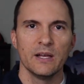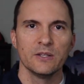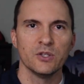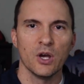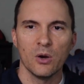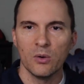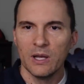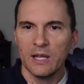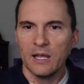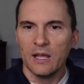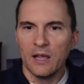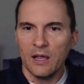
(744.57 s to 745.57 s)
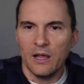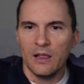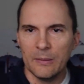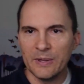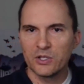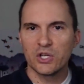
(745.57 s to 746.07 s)
So
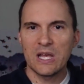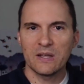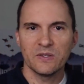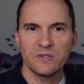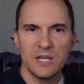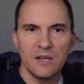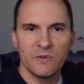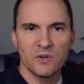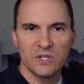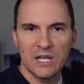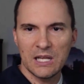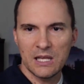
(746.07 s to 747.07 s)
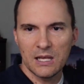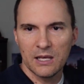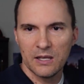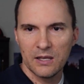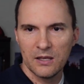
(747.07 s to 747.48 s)
let me check and see if there's any